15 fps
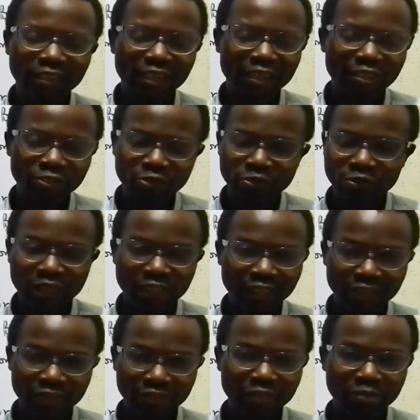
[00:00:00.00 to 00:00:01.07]
as to like
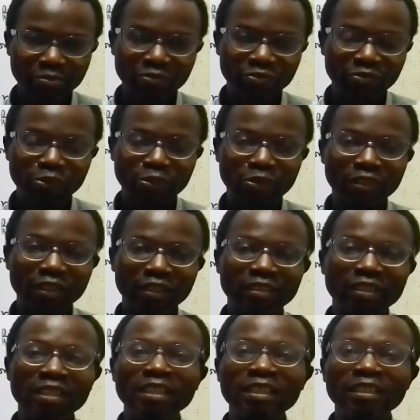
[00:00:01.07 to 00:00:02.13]
I said before,
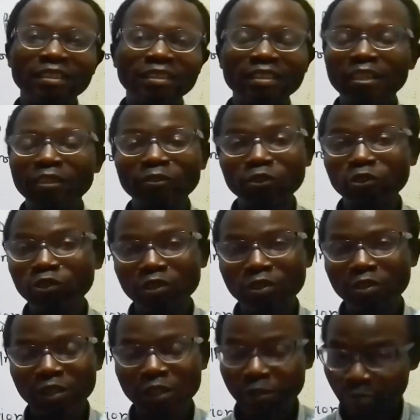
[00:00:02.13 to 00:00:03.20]
that they are not
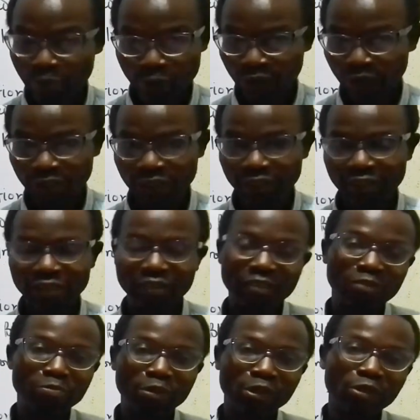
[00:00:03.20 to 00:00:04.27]
important.
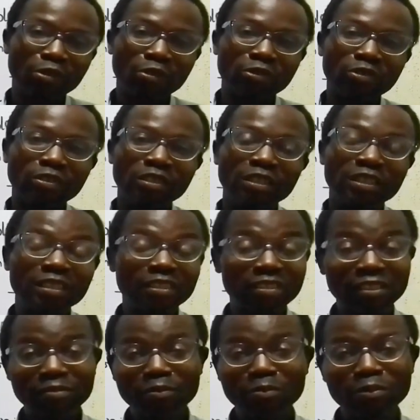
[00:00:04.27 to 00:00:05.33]

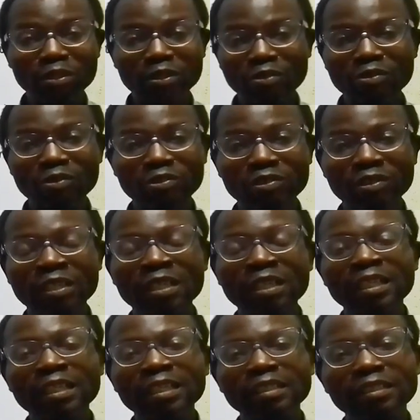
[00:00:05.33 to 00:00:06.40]
It's even because
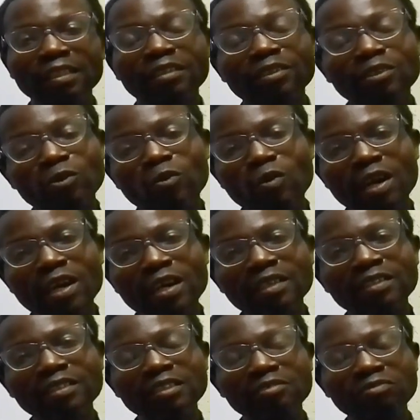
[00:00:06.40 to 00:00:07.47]
they are
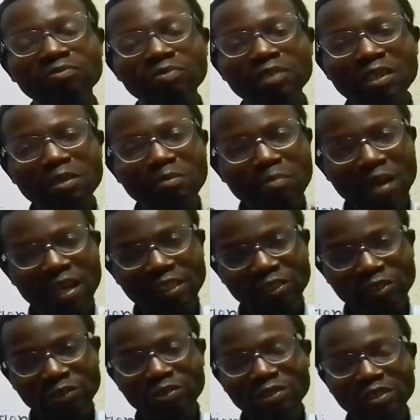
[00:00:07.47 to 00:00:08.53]
required in a very
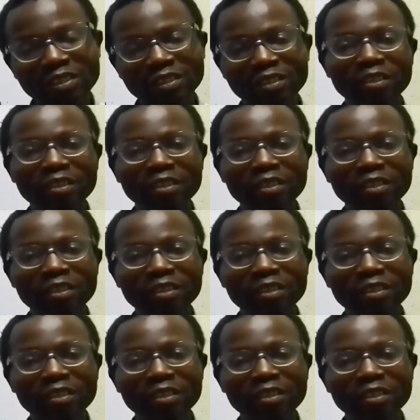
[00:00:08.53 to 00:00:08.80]
minute